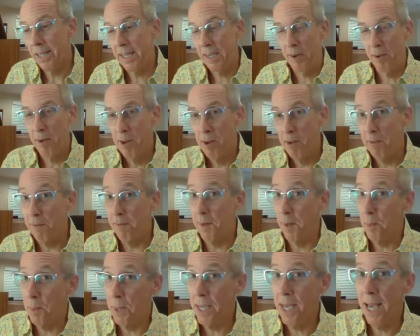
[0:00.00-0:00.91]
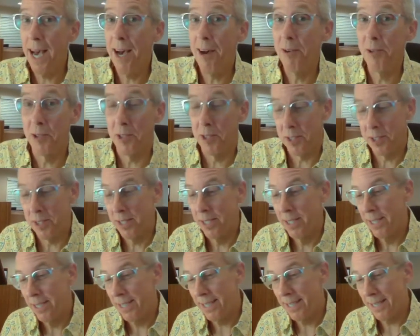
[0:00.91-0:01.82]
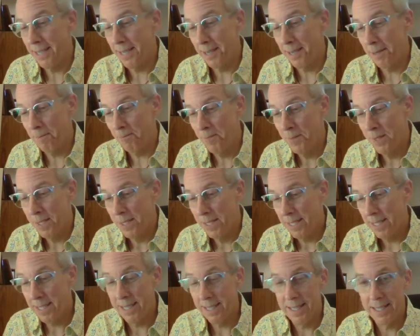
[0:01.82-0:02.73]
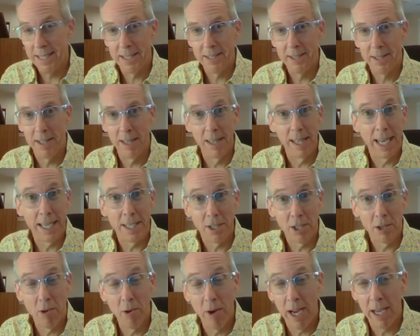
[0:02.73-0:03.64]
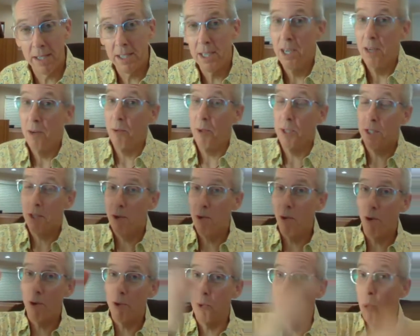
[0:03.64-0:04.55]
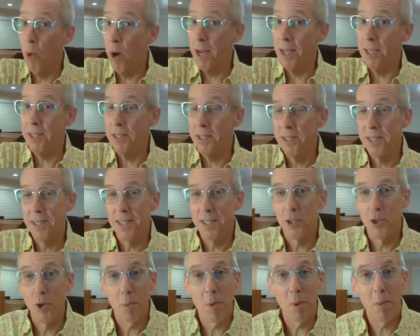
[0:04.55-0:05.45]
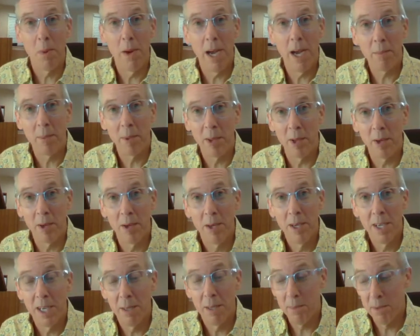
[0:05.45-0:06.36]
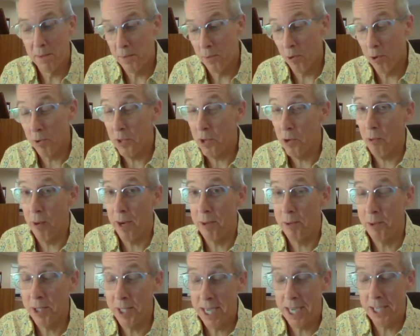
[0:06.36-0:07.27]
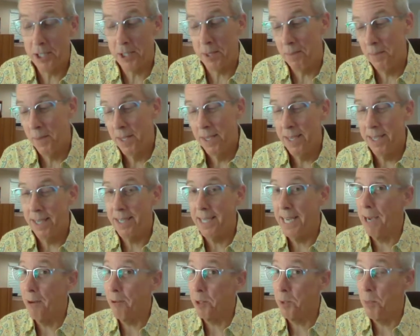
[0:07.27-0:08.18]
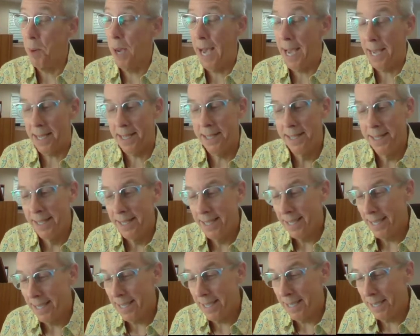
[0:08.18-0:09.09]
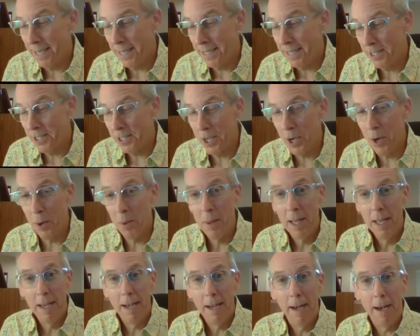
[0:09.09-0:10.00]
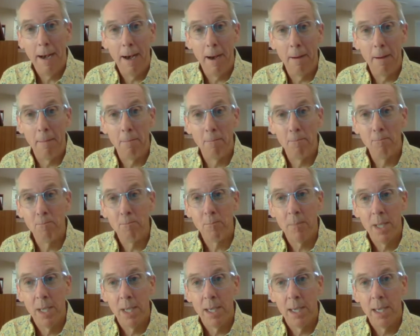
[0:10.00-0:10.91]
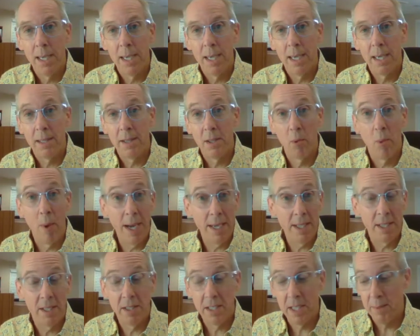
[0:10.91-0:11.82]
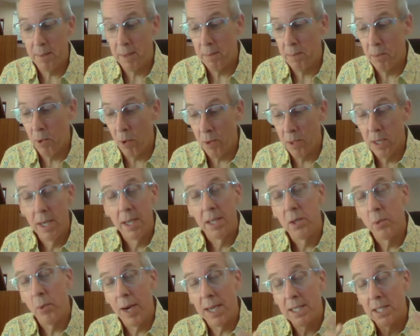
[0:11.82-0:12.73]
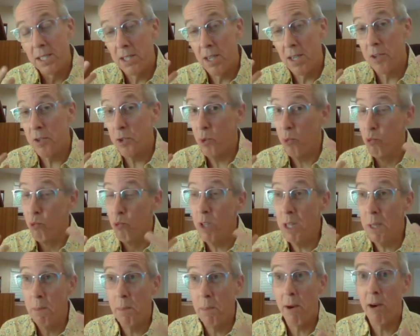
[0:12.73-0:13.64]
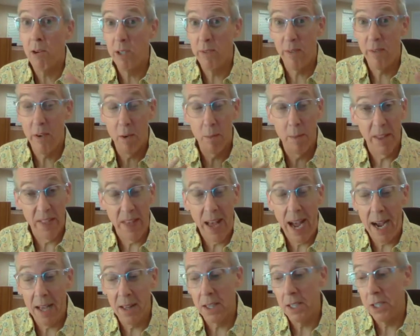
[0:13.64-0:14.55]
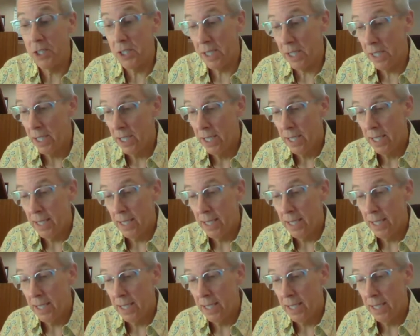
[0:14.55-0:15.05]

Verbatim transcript: You know, flipping houses um, uh, is the latest craze, which of course was super popular uh, before the Great Recession, and now it's back. Uh, and so um, uh, the West is going to be important. The West is also really part of our mythology.